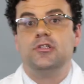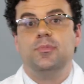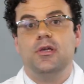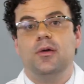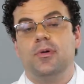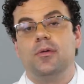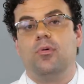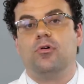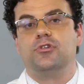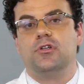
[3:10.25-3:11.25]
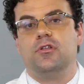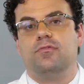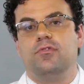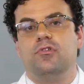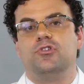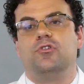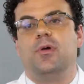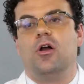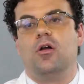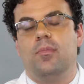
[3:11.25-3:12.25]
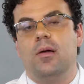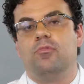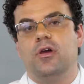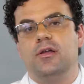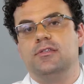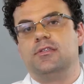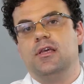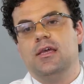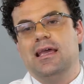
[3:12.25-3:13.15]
to be a big portion of the future barrier membranes.